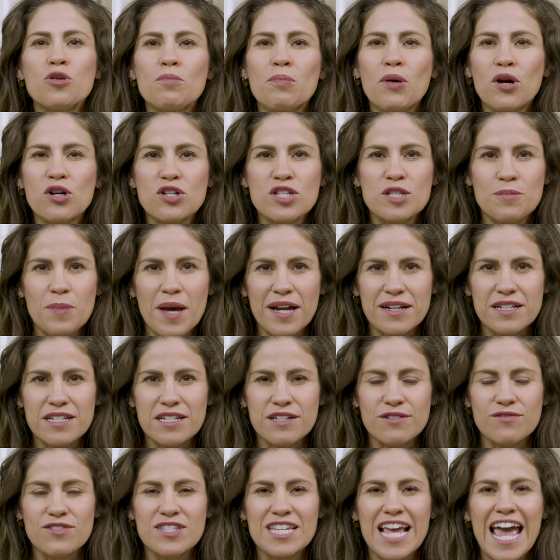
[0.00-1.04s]

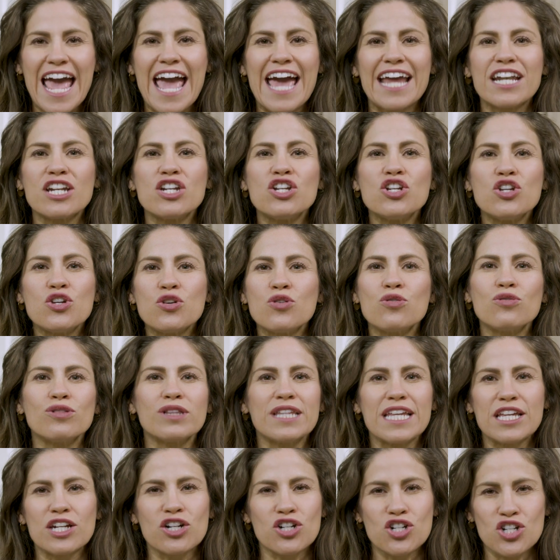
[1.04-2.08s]
perspectives, and new
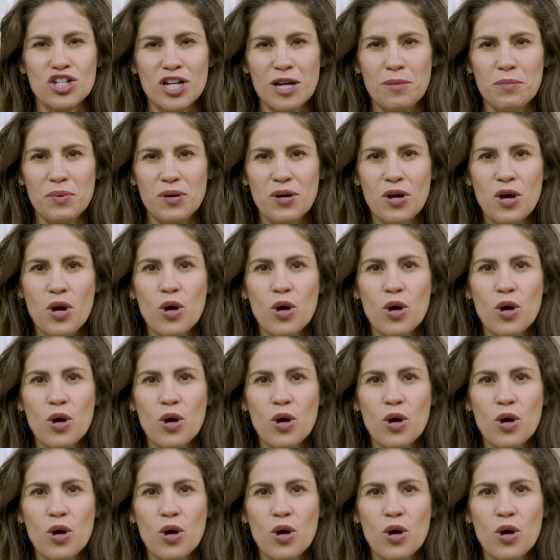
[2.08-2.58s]
leadership.